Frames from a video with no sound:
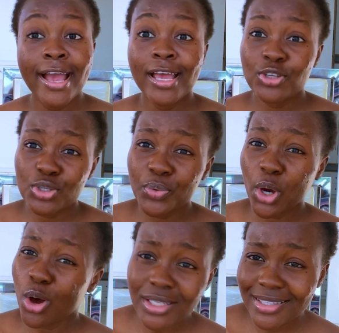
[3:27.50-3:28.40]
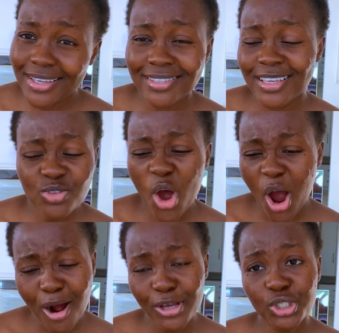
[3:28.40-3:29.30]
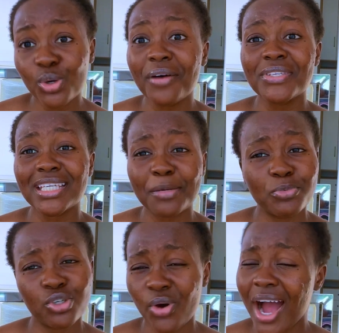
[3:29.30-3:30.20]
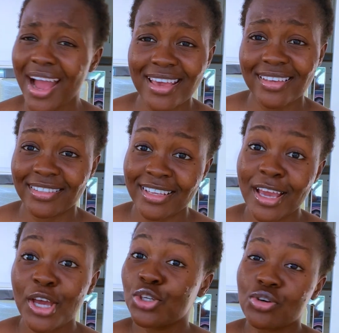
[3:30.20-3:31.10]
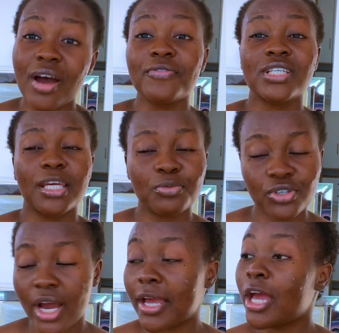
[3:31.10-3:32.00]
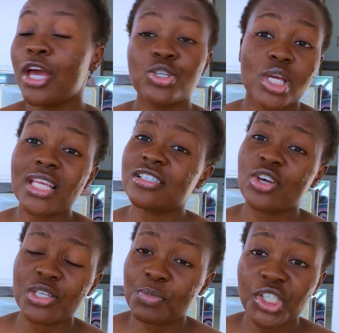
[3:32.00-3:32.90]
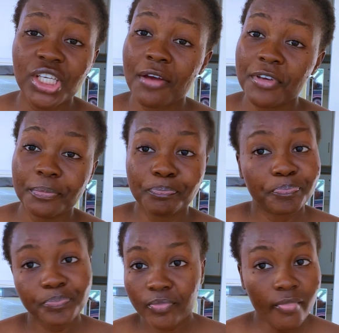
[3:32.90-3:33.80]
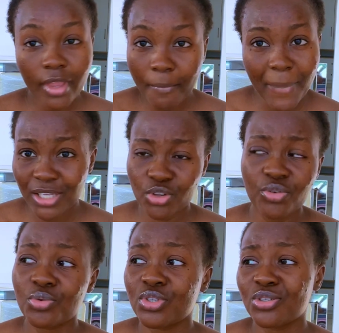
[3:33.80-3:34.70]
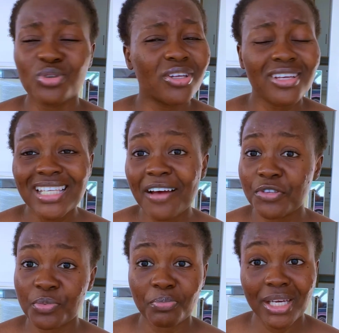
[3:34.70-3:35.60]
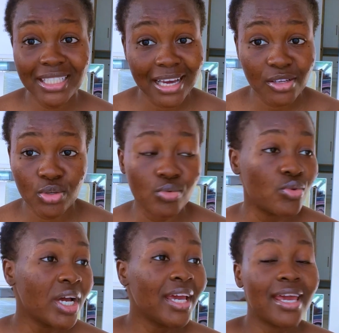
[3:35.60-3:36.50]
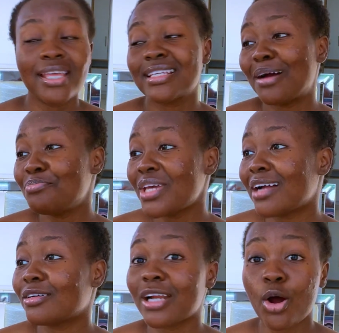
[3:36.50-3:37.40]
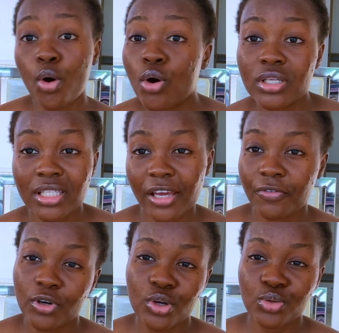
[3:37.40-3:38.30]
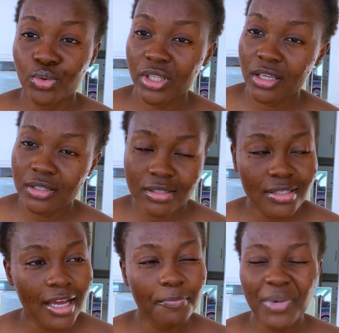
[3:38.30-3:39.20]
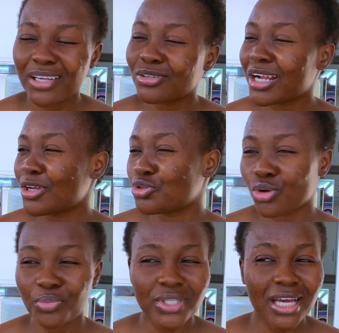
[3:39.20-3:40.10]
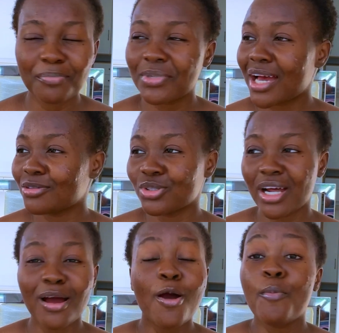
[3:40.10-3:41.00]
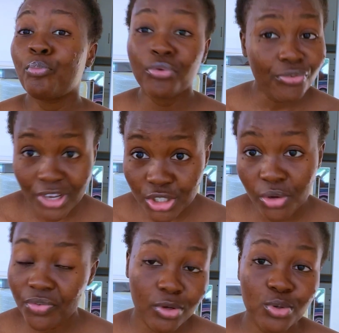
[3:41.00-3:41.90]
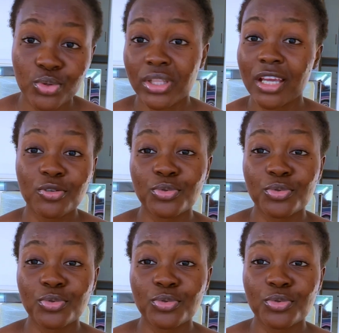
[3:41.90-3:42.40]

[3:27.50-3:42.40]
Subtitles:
Just because this thing, no, you have to keep trying. You have to keep trying. So this is just me sharing my story with you. So it doesn't have to be medical school. It can be another course that you've always wanted to do. It can be another job. It can be another profession you've always wanted to do.